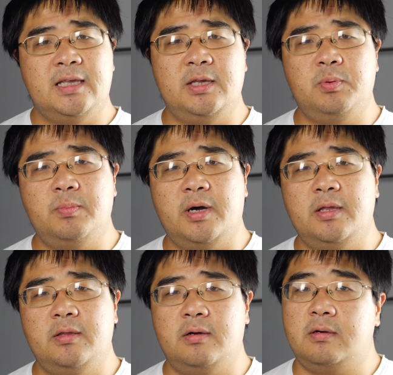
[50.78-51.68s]
Keep in
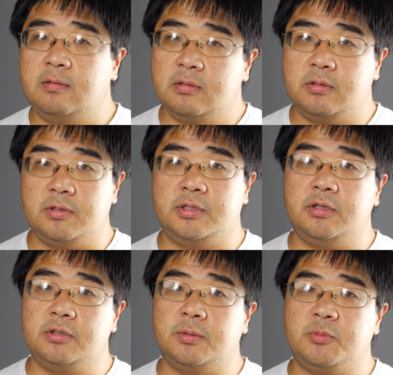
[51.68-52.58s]
mind though, they're
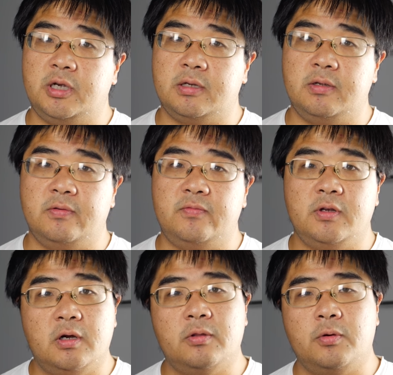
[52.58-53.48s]
still subjective,
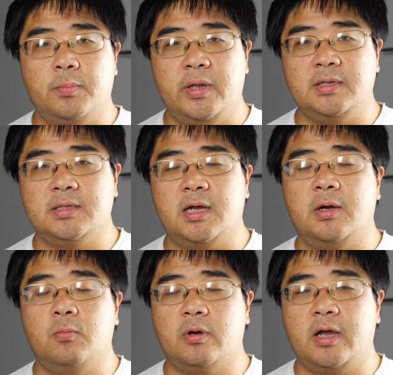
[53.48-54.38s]
you know, they're based
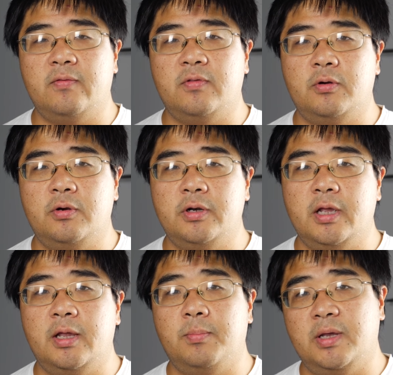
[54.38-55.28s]
on what I've
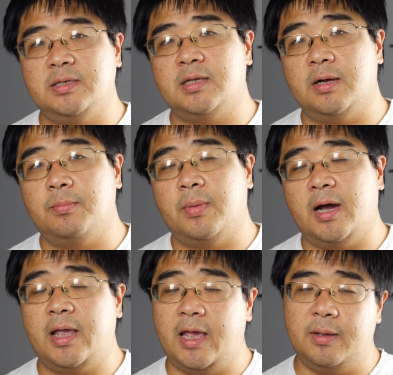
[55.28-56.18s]
learned and based on
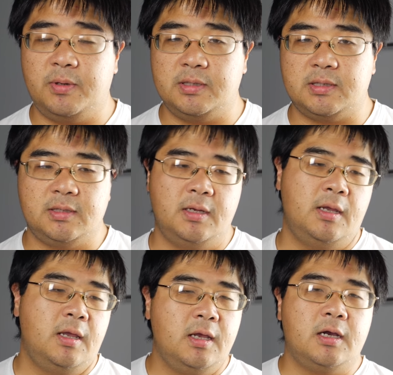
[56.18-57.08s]
my habits.
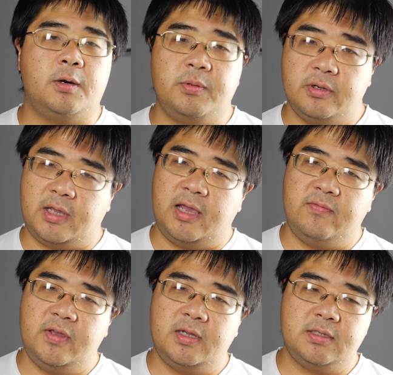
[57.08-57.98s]
Couple of
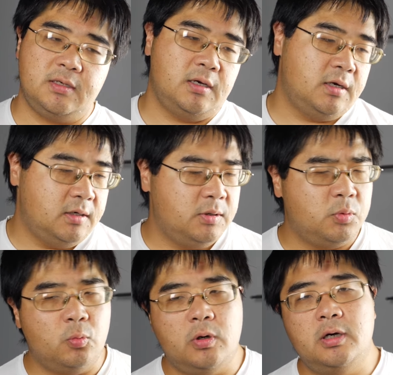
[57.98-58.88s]
caveats. Uh,
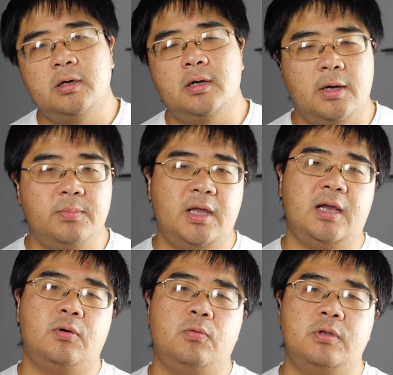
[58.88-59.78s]
number one, I'm
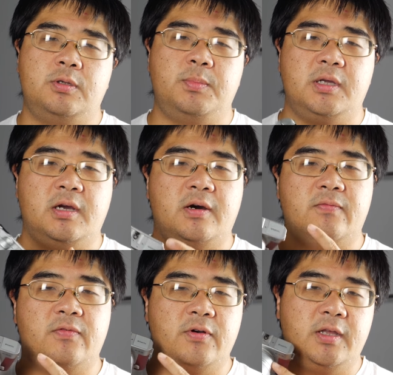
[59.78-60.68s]
not going to be
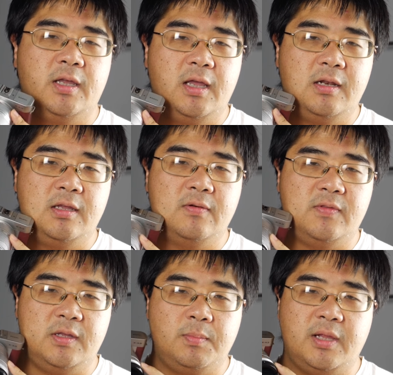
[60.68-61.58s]
covering any
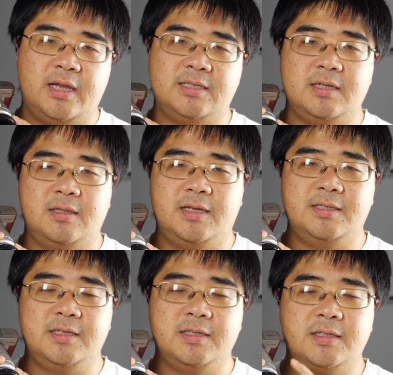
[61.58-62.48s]
of the plastic
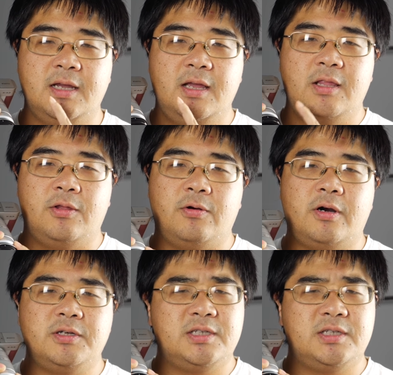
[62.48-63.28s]
lenses. There are